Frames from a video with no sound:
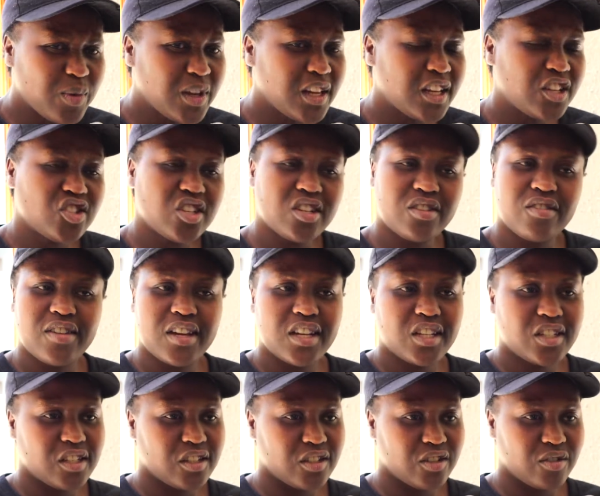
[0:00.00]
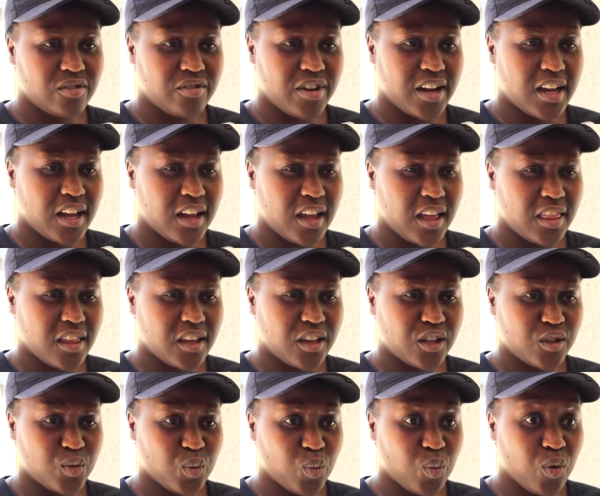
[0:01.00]
many generations already. I think
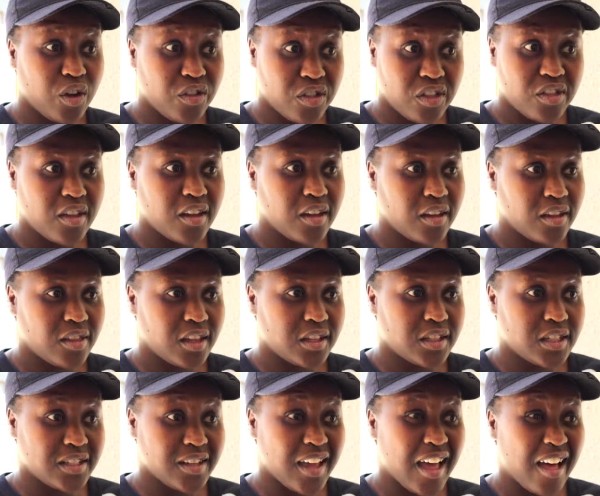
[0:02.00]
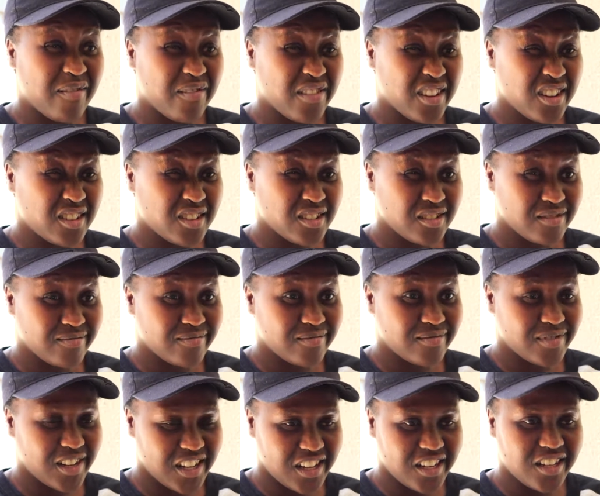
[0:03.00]
it's worth the, the discomfort.
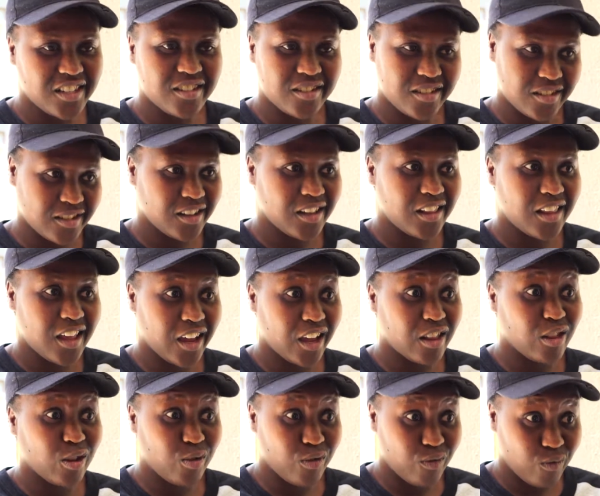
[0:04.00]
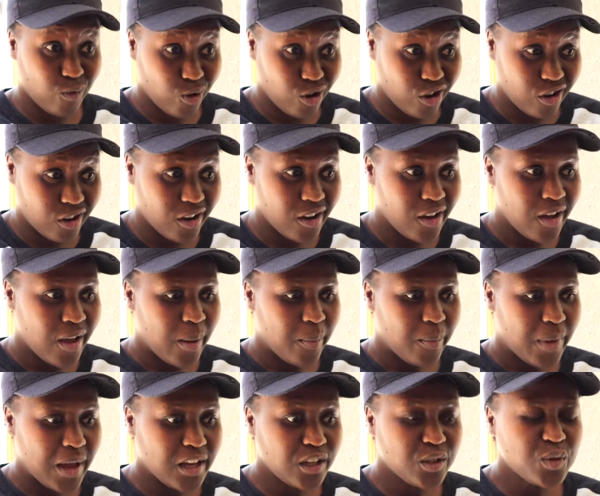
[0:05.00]
It is like a lot of work,
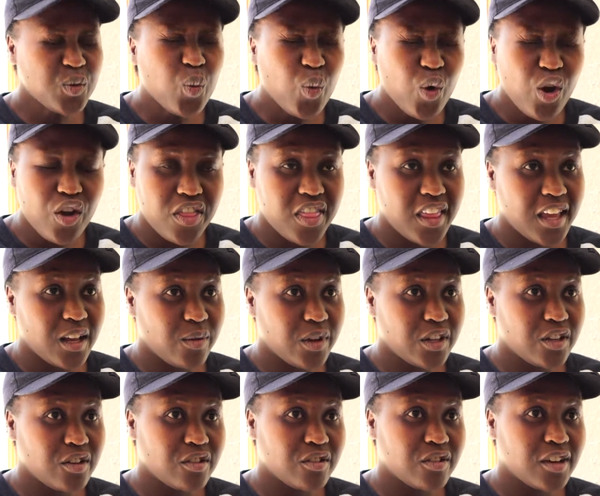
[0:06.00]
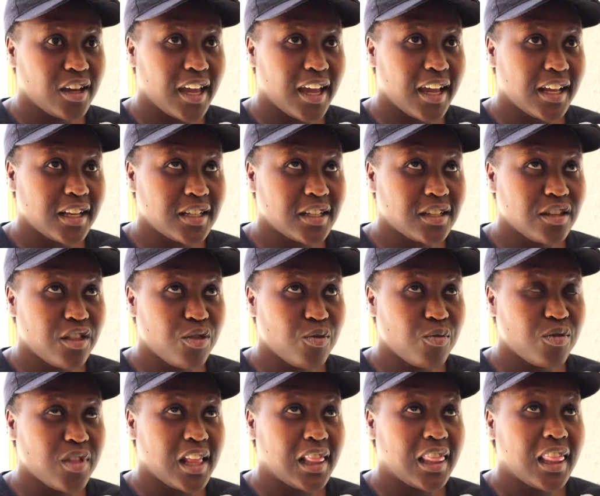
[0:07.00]
but it's worth it when you look at it
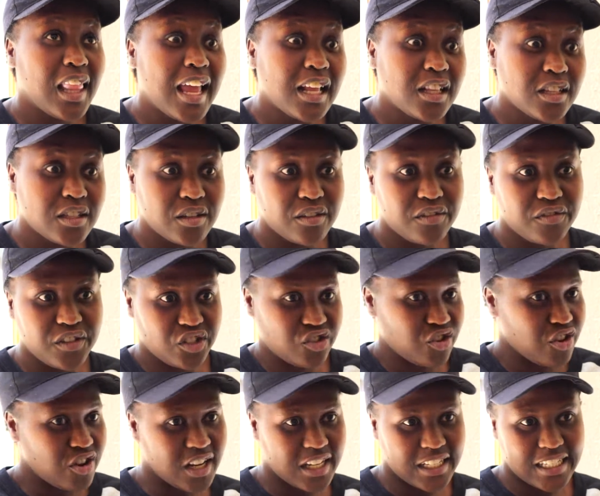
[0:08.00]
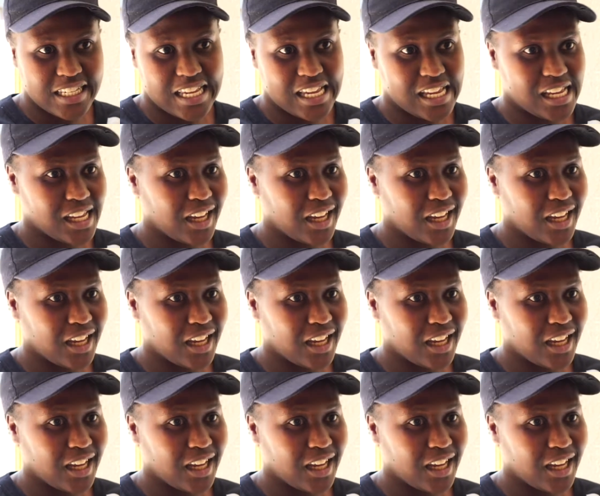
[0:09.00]
through the lens of eternity.